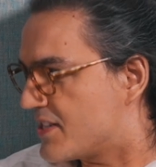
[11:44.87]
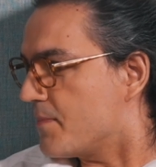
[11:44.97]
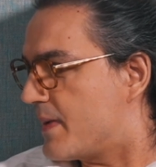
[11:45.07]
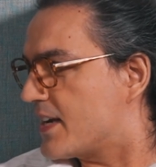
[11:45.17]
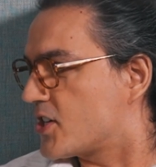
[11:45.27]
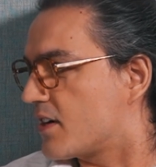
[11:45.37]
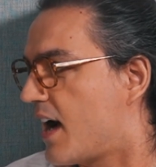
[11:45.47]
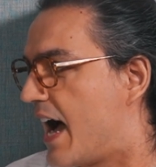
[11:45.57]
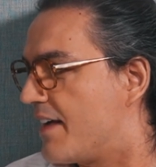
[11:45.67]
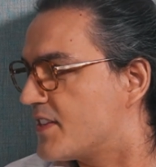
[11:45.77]
is a picture.
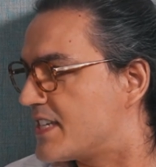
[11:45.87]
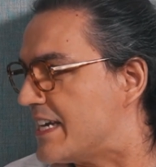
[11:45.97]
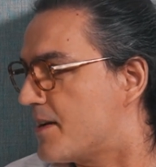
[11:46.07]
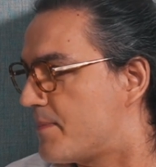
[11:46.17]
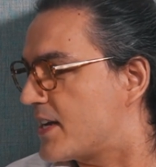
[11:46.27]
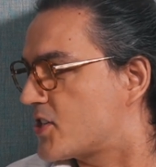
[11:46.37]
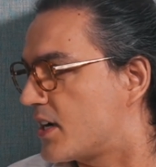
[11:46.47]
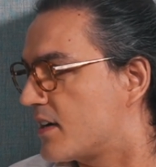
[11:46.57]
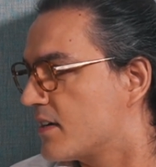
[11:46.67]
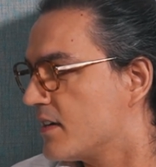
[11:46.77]
I've seen the picture. Any
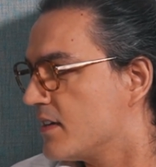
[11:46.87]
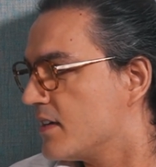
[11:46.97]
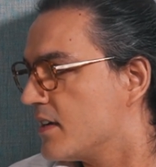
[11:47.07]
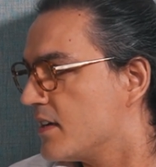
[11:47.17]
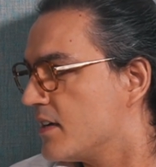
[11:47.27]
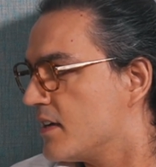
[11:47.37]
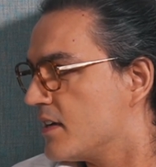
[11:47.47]
guy over 6'6"